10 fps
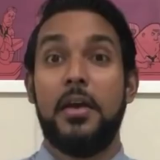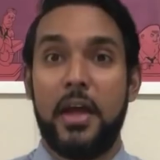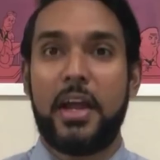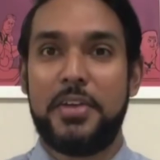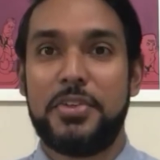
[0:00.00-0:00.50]

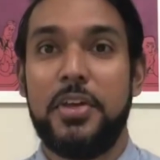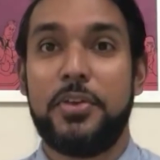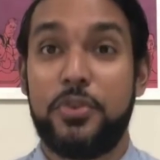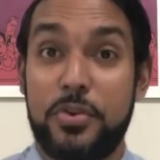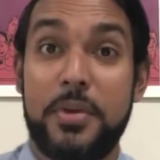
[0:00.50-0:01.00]
Hey guys,
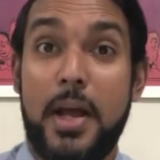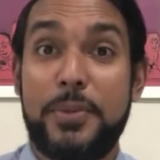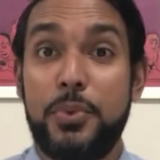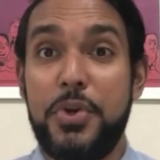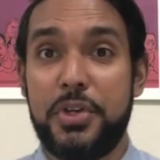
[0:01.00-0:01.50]
Chris from
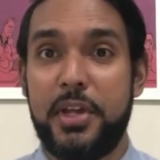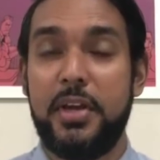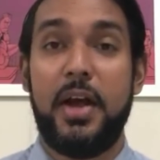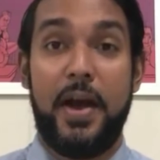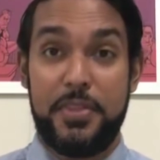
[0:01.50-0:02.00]
Adaptation
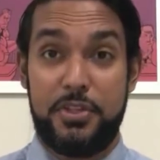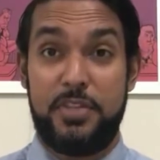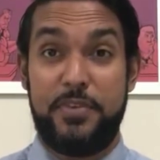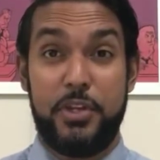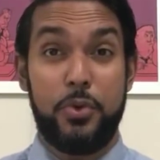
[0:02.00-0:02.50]
here, and this is
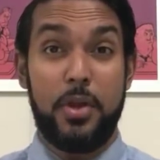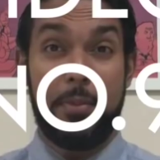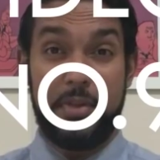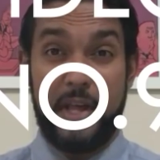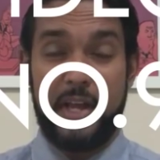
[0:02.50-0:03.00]
video
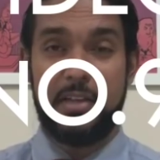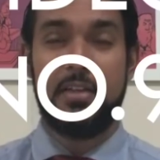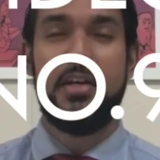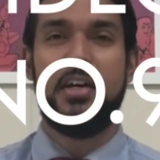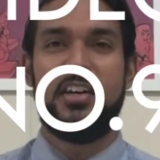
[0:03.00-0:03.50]
number
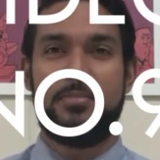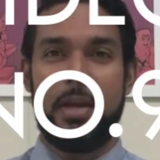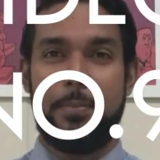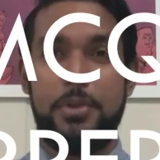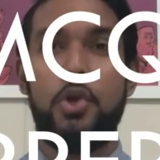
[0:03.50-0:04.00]
9 of
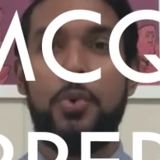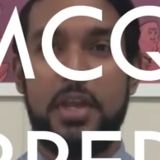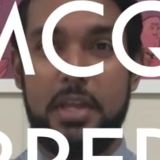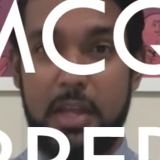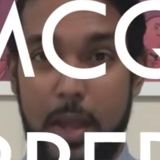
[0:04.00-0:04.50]
my
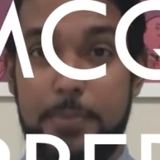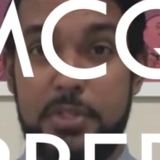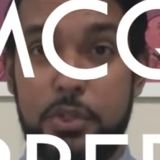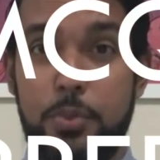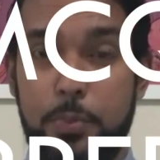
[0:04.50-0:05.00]
PoA
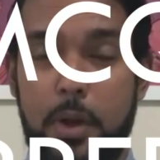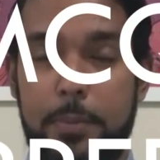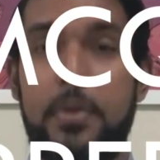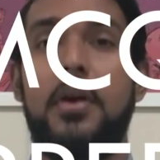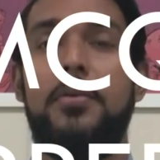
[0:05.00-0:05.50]
MCQ
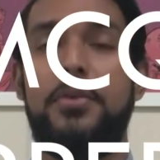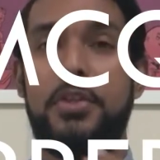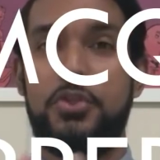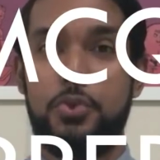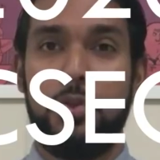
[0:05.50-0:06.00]
prep for
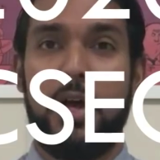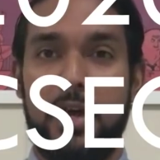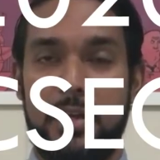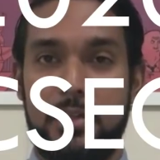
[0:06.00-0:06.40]
the July